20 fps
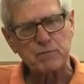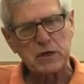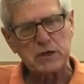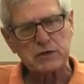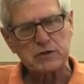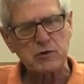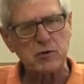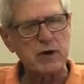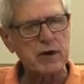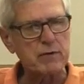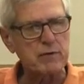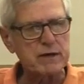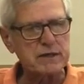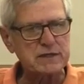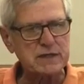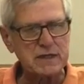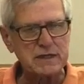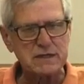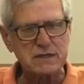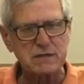So
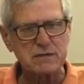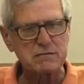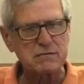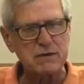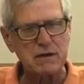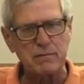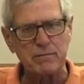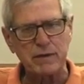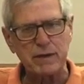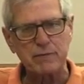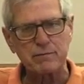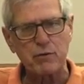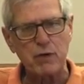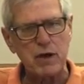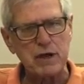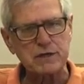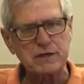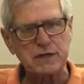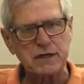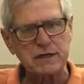anyways, that's a big
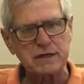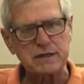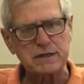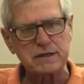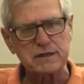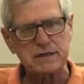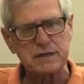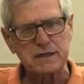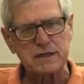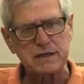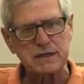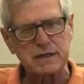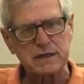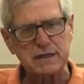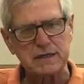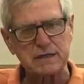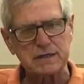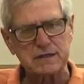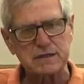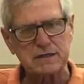project that
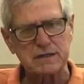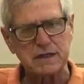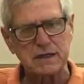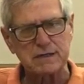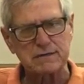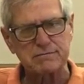is